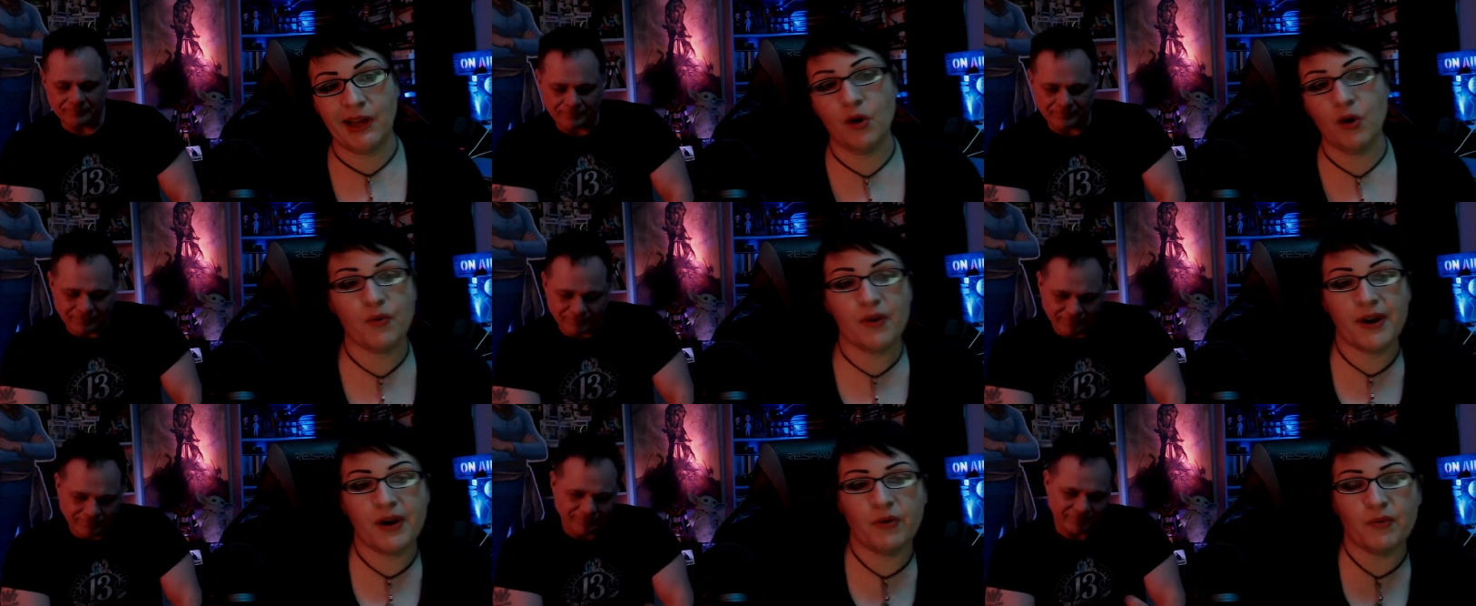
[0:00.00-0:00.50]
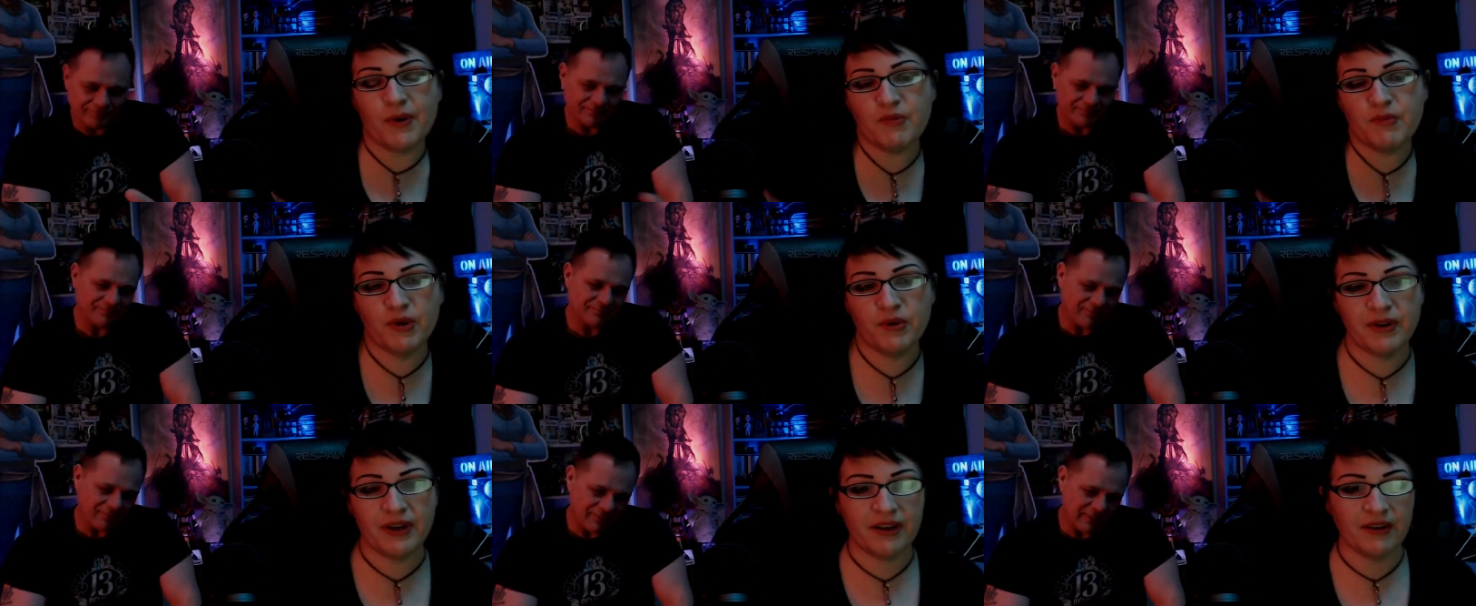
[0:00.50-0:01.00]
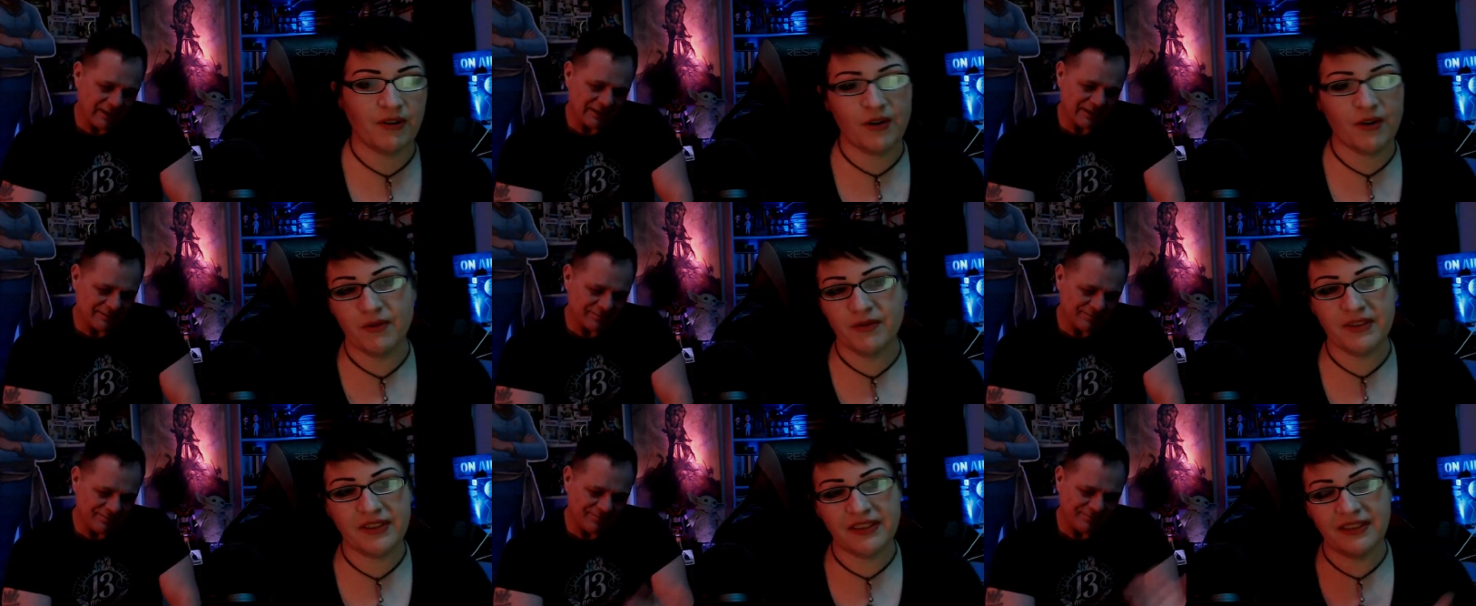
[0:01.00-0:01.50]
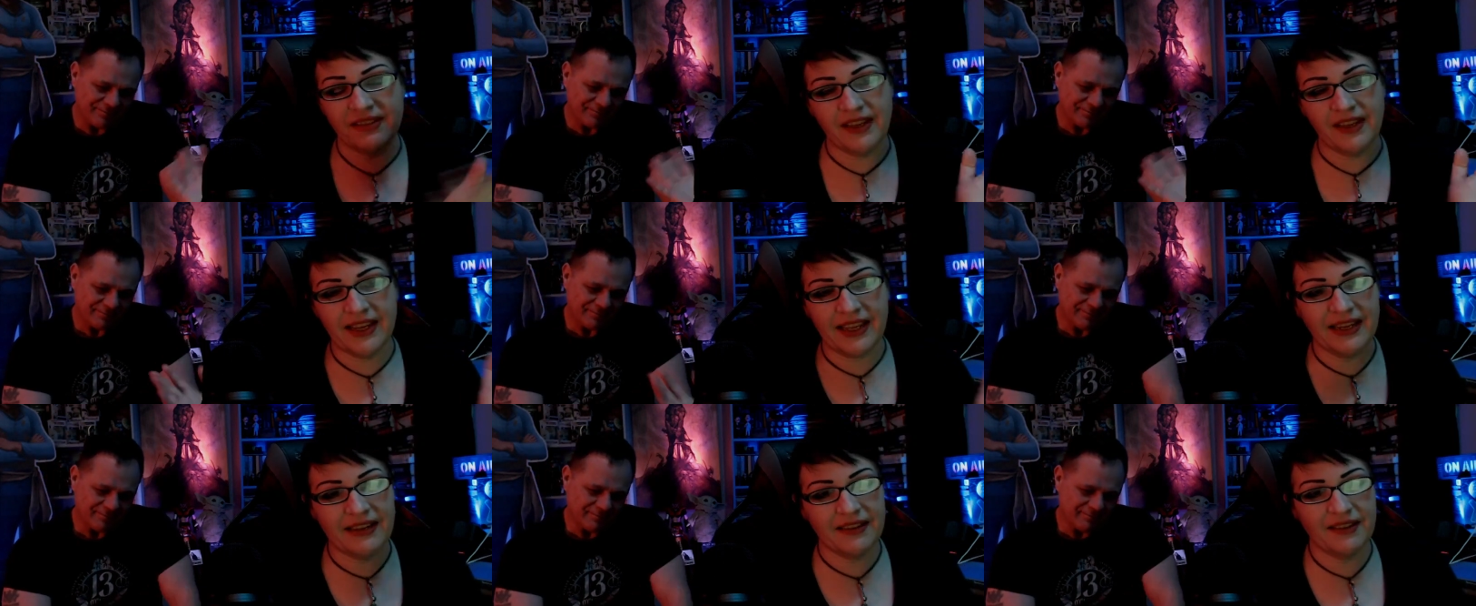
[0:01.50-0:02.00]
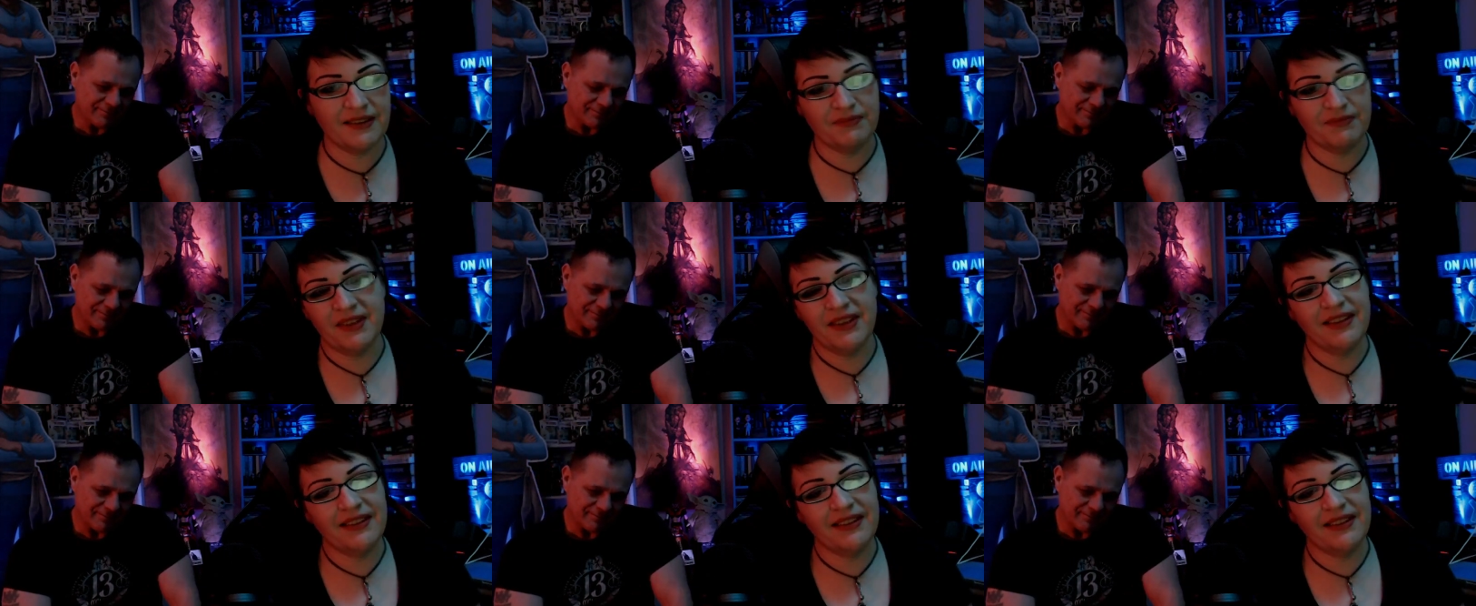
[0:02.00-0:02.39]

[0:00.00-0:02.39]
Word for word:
Speaker 1: oh we're gonna reboot it or oh this is like in the